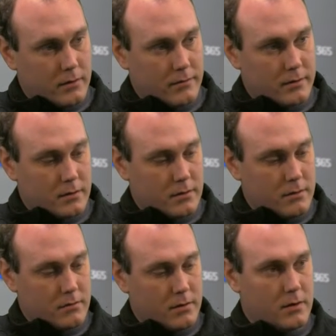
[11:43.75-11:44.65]
so
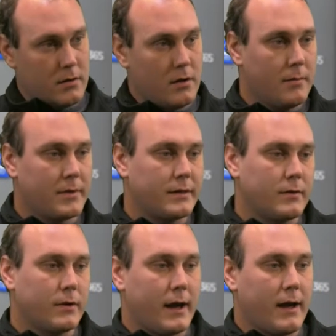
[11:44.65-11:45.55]
I'm going to see what
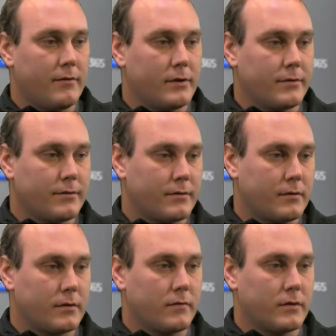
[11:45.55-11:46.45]
I have under
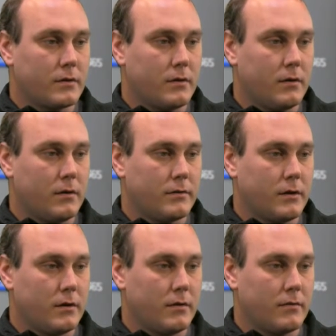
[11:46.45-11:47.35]
service calls
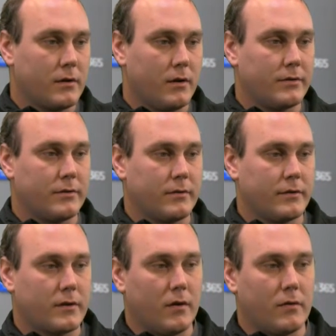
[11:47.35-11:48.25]
here. We'll call it service
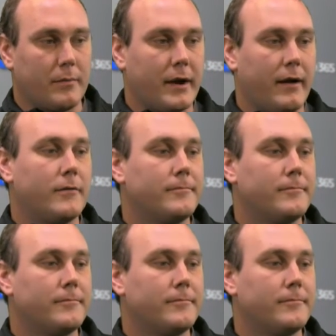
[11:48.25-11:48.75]
call repair.